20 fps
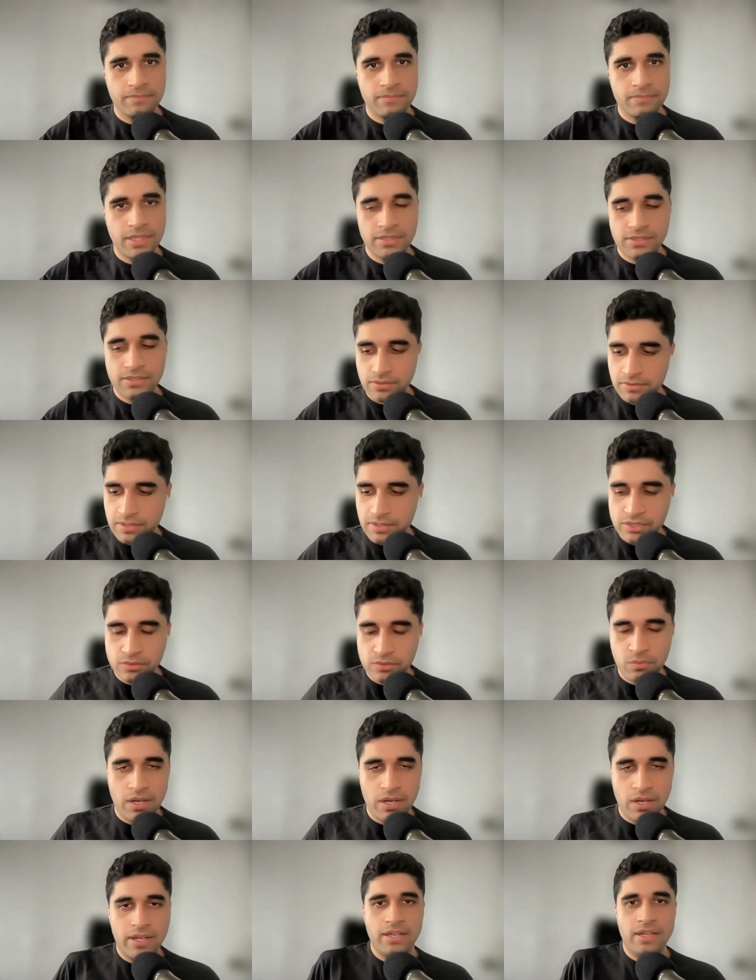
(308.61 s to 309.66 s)
And so that's
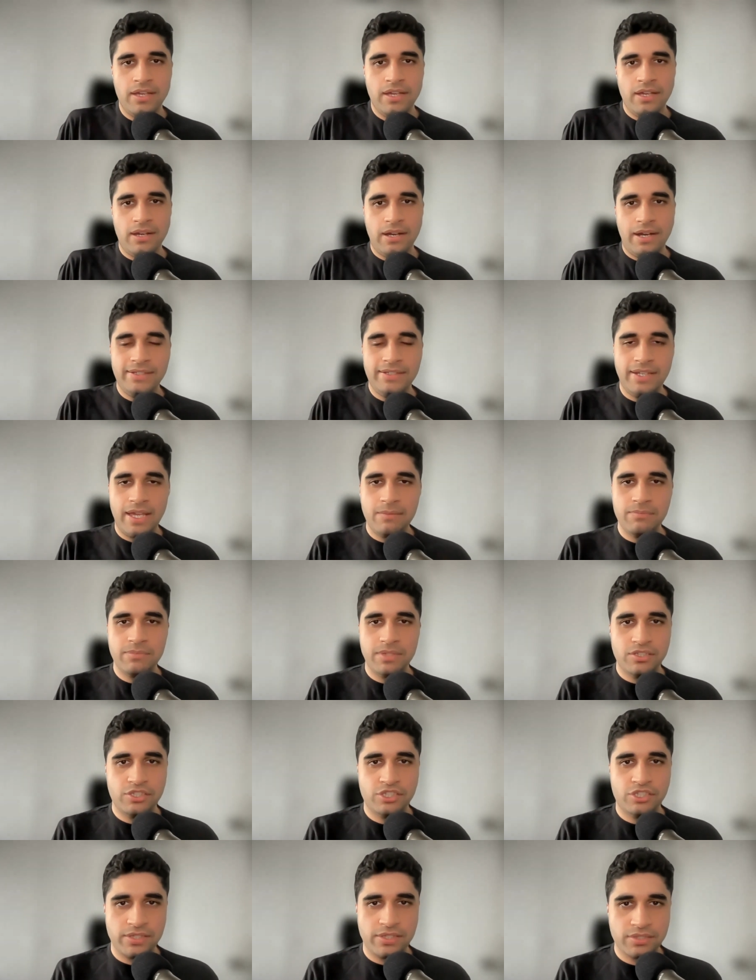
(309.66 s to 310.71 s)
why I named it
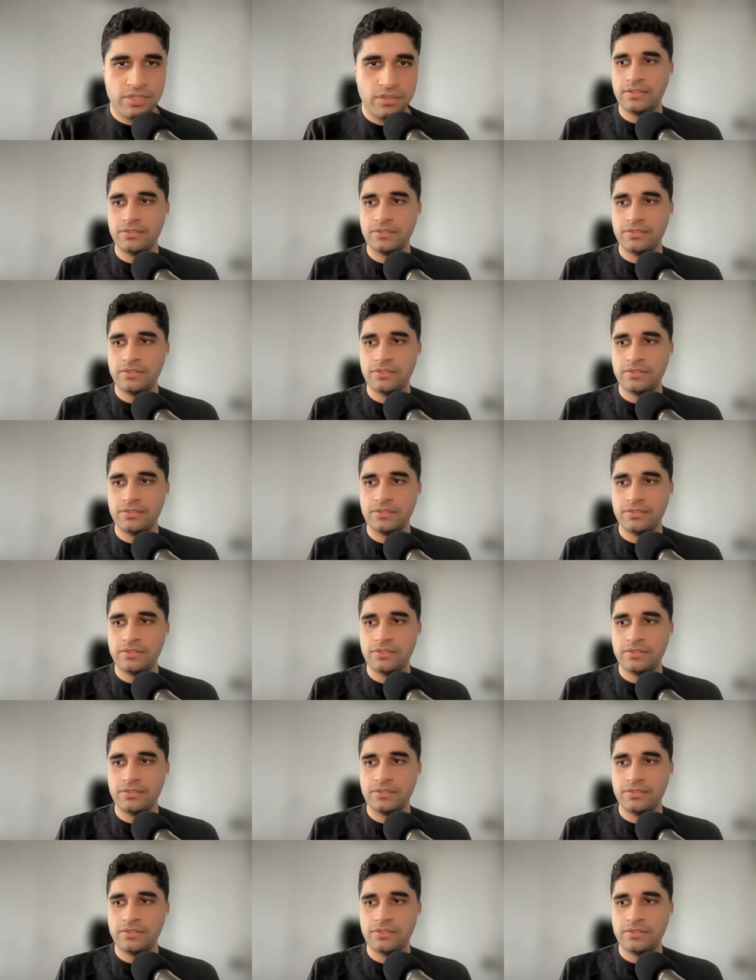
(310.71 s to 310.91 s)
Gesso.